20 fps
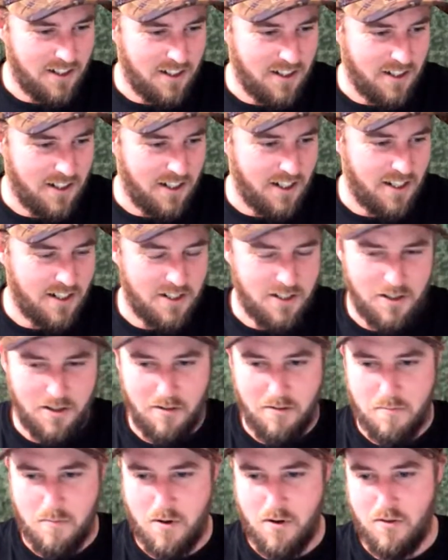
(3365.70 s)
Until I
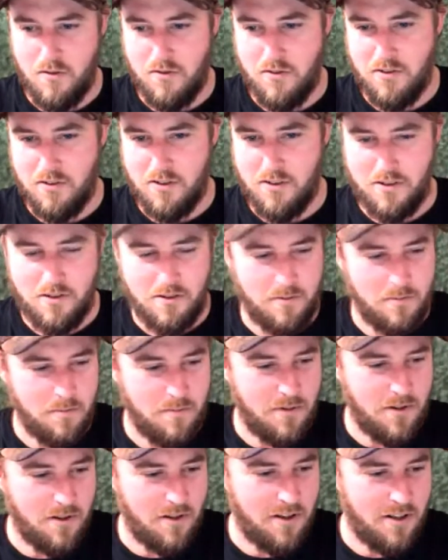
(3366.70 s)
remove
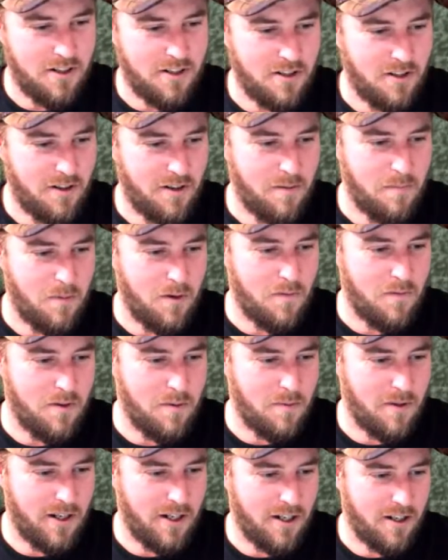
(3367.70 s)
you,
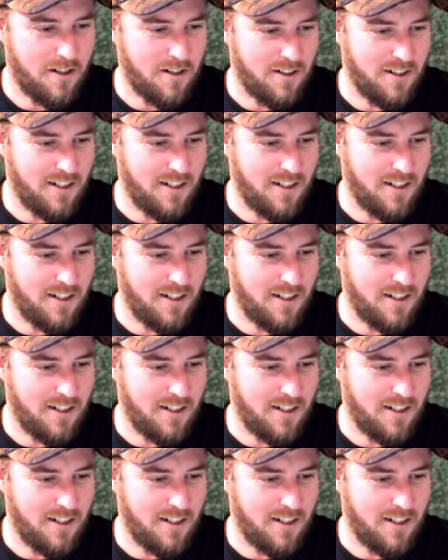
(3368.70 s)
Blake.